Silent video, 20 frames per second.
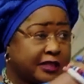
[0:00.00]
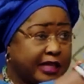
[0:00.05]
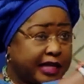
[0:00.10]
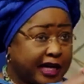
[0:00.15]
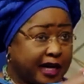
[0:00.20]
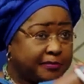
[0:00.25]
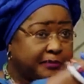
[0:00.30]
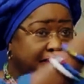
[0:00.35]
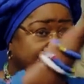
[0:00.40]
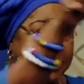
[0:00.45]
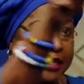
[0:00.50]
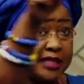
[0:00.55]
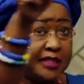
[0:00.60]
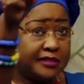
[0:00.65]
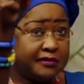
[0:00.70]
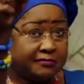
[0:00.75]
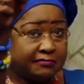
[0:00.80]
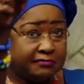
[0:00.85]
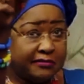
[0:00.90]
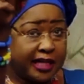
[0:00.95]
Get up
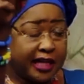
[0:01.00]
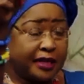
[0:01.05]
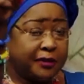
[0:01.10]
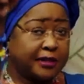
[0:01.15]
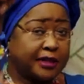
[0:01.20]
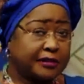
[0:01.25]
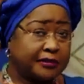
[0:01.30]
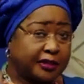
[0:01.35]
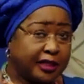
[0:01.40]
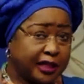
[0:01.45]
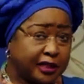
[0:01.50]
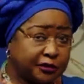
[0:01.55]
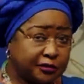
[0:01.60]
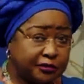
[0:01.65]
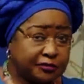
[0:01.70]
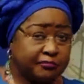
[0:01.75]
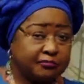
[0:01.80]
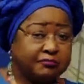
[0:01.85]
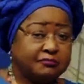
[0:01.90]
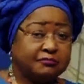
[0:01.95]
second, day 1, day
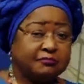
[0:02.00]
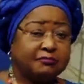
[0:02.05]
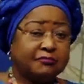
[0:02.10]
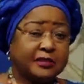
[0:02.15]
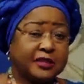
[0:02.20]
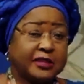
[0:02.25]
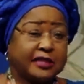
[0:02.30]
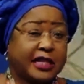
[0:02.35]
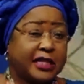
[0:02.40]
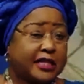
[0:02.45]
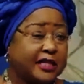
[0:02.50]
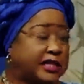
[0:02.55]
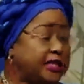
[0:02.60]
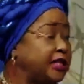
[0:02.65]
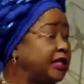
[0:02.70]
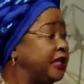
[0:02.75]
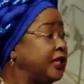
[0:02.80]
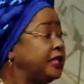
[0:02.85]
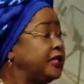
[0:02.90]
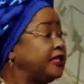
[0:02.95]
2, day
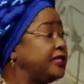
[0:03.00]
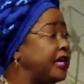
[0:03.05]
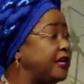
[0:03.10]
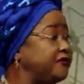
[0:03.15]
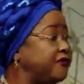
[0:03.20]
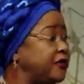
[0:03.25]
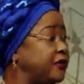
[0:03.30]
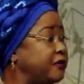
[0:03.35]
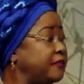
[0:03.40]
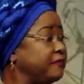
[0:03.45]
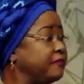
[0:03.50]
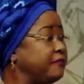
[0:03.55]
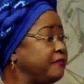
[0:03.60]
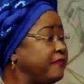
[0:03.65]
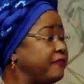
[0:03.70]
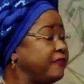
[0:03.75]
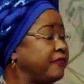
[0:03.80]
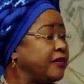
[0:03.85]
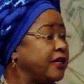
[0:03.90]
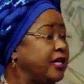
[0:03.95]
3, day 4.
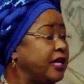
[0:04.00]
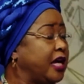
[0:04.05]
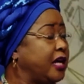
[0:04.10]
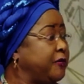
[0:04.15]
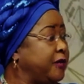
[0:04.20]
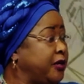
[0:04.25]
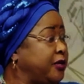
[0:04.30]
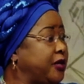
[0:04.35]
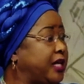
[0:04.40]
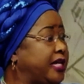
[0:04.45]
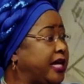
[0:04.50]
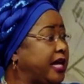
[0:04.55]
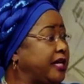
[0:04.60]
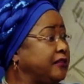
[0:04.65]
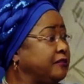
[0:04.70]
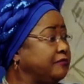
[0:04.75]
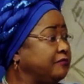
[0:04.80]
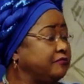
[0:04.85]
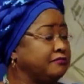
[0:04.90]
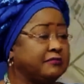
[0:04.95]
And when you're
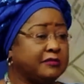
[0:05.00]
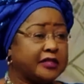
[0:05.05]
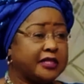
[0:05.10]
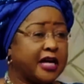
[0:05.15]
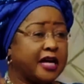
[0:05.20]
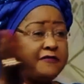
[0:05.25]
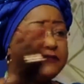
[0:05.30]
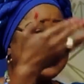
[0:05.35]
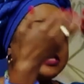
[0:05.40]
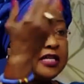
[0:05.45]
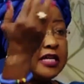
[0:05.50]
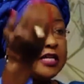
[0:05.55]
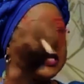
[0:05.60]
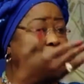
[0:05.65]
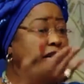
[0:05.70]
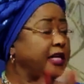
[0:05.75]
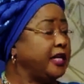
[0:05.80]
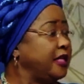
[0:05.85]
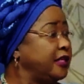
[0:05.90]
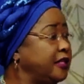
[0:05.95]
done,
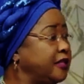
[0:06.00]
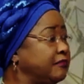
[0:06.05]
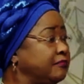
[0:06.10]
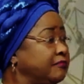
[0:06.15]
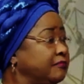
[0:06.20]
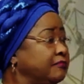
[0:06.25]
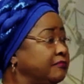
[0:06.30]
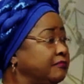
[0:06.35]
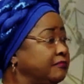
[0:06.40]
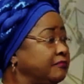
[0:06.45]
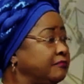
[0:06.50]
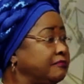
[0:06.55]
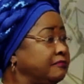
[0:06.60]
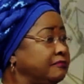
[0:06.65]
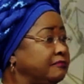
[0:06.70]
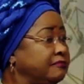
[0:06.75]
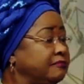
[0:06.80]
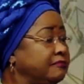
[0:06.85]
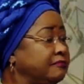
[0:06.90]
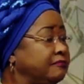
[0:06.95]
everything in it
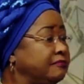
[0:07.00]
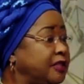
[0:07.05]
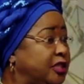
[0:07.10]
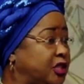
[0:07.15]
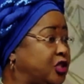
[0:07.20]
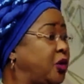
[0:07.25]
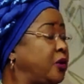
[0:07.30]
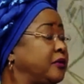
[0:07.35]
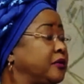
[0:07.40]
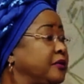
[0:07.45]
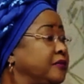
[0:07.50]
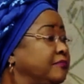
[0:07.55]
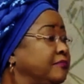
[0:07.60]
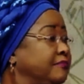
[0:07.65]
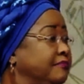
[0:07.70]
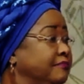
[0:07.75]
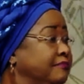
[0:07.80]
is yours.